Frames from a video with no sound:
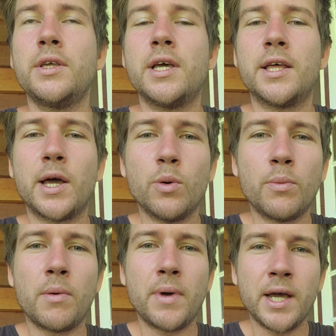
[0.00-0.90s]
Yeah, they were
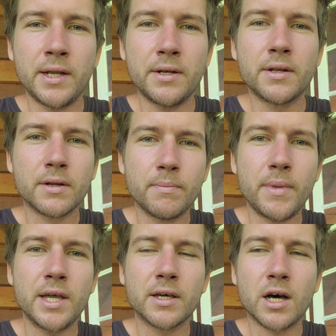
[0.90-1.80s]
my main
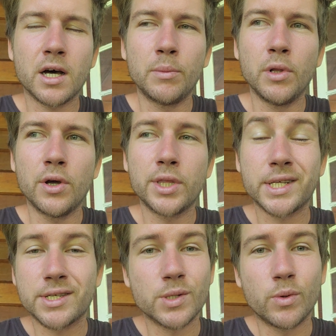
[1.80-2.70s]
carb load.
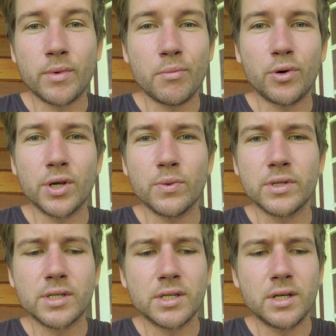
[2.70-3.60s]
That's just what my body
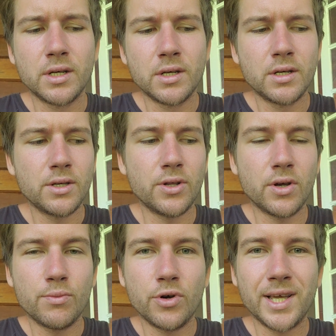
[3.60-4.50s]
was,
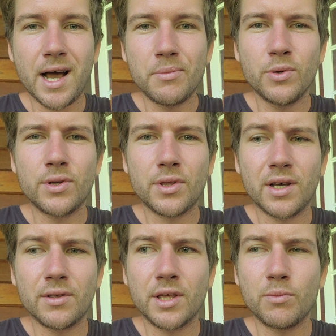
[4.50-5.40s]
pretty happy with.
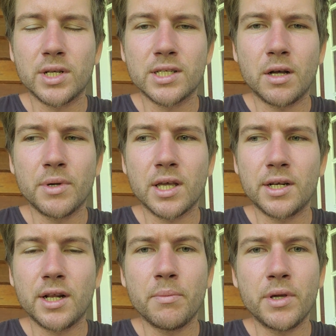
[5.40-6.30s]
I think my stomach
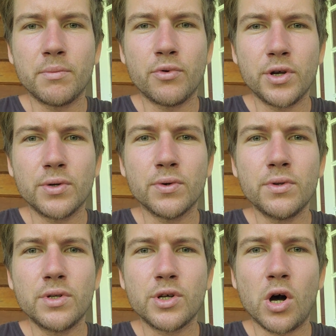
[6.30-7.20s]
ended up being pretty
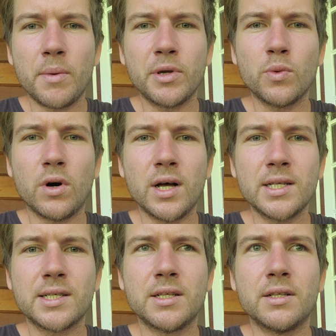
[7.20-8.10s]
good timing
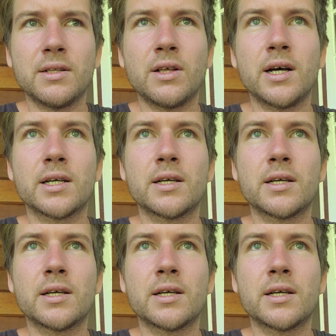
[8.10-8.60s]
wise, and